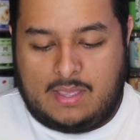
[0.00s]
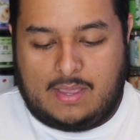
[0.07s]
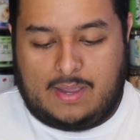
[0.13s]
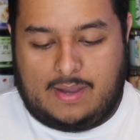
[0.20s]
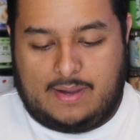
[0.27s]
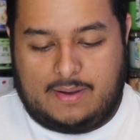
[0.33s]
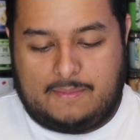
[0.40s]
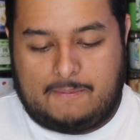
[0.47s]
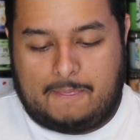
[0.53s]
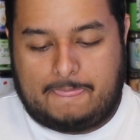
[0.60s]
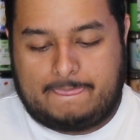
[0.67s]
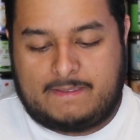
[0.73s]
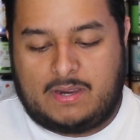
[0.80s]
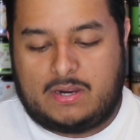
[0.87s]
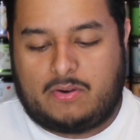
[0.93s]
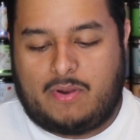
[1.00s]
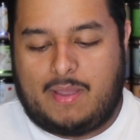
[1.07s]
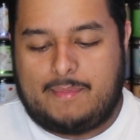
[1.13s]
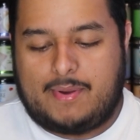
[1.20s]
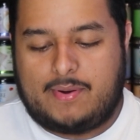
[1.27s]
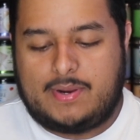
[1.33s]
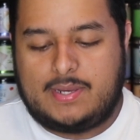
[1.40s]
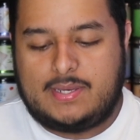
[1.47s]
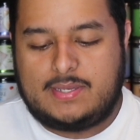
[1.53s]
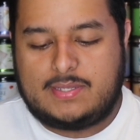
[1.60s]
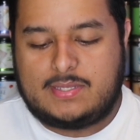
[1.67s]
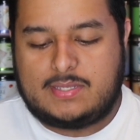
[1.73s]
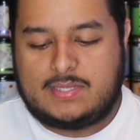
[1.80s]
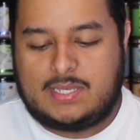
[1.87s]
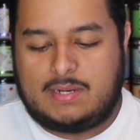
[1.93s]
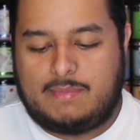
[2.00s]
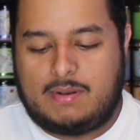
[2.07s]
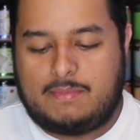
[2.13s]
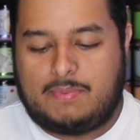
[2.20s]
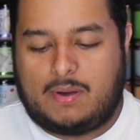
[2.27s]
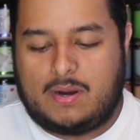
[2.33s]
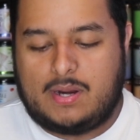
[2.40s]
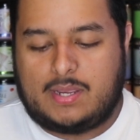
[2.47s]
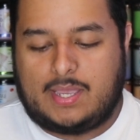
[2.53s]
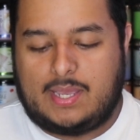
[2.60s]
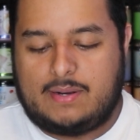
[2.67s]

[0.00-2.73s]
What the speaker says: Tart cranberries, cinnamon bark,